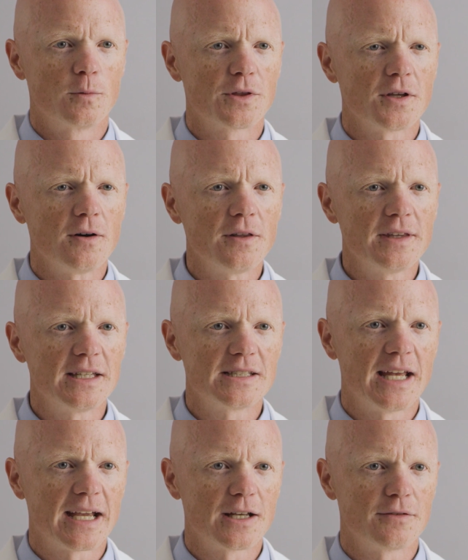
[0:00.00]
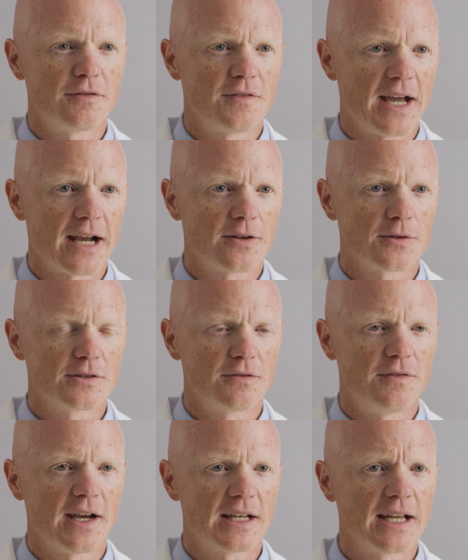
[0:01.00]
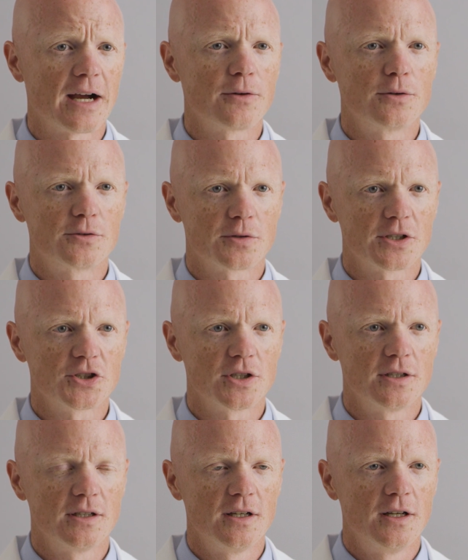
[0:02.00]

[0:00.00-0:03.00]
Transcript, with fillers: With all these negative factors affecting our nutrition,